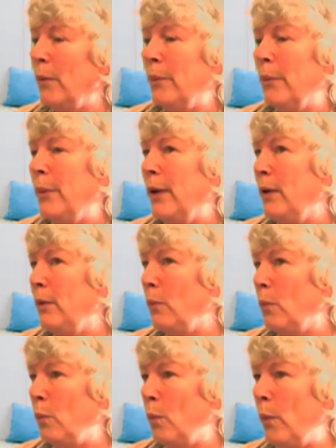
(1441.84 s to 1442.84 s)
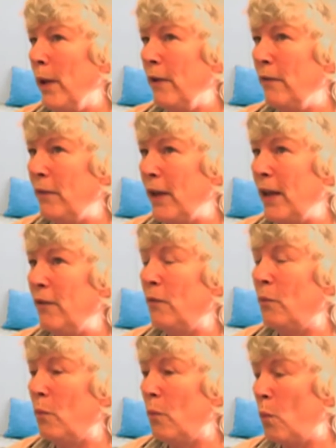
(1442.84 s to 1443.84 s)
we, if
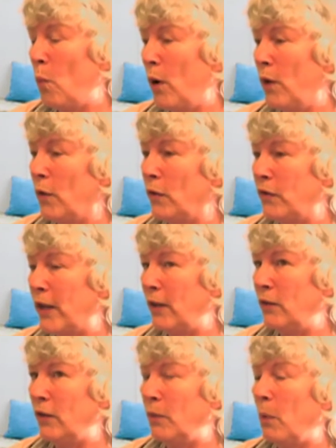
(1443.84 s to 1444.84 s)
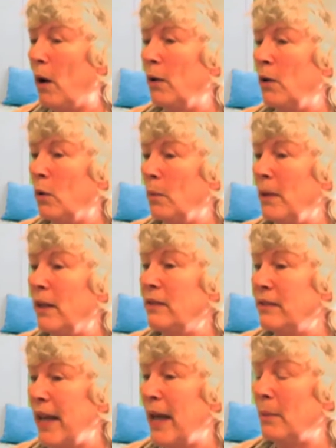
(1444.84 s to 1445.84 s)
one of those days is probably going to be a
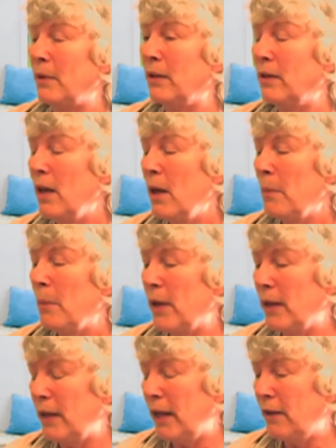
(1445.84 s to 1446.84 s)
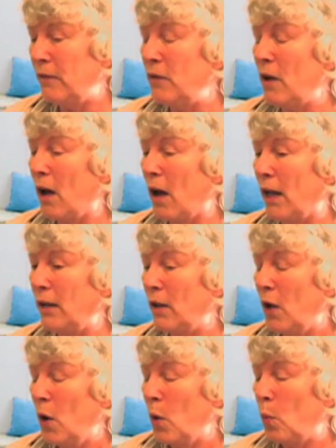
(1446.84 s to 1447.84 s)
Sabbath, but if not,
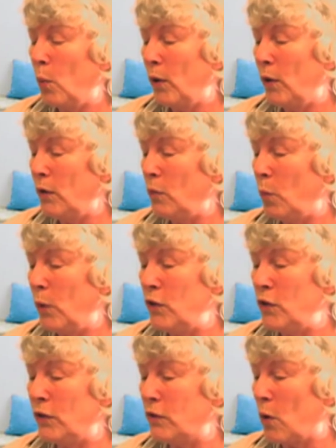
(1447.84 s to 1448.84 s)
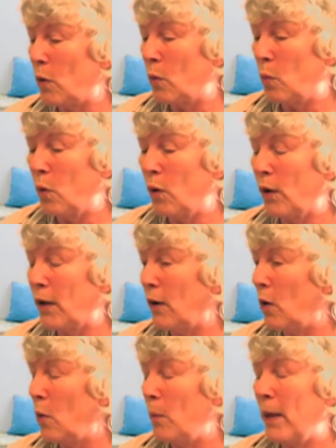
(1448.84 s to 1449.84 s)
we just go to work and
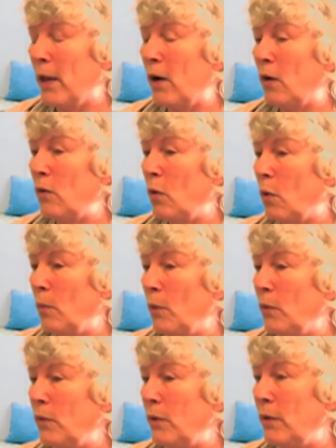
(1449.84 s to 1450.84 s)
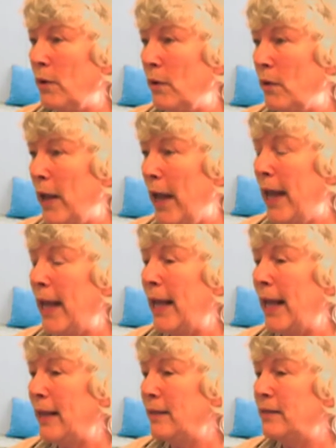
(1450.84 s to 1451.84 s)
go about our normal day,
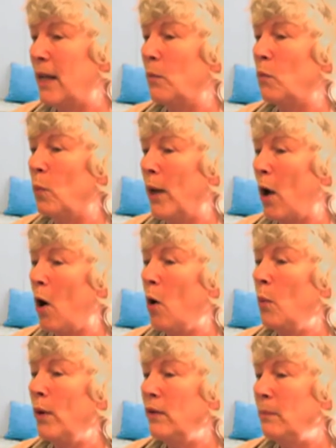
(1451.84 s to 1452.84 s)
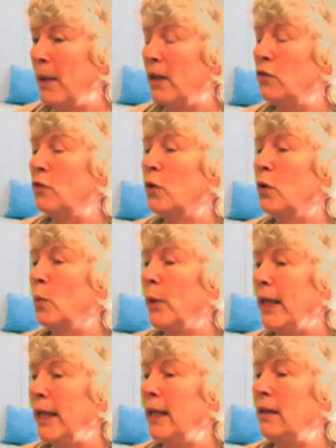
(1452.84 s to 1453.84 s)
except we always make sure we
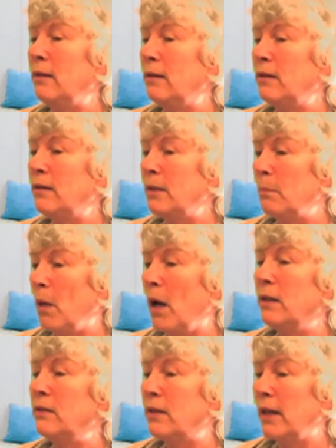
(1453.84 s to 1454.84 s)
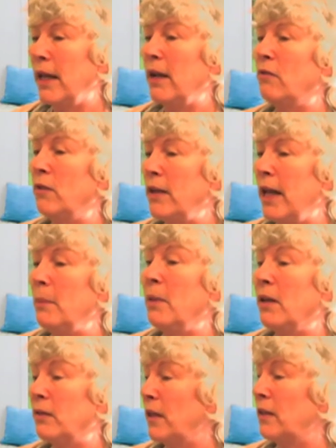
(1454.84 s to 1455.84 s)
eat some matzah every day,
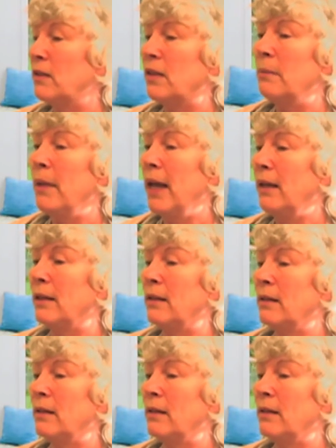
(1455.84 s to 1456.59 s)
because that's commanded,